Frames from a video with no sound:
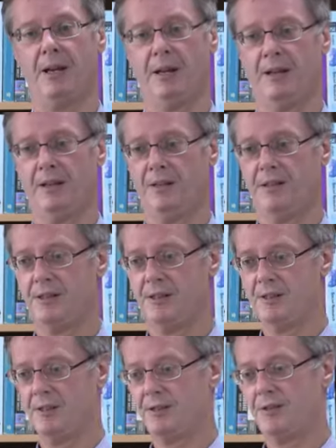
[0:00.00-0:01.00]

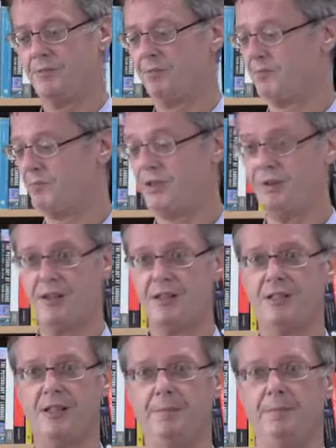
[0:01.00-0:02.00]
and see you
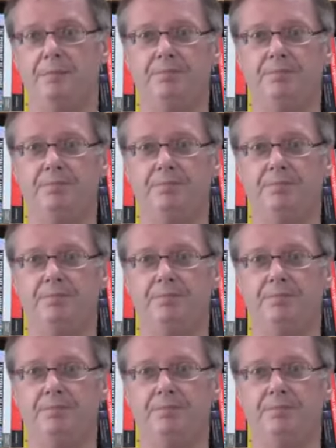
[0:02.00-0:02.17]
next time.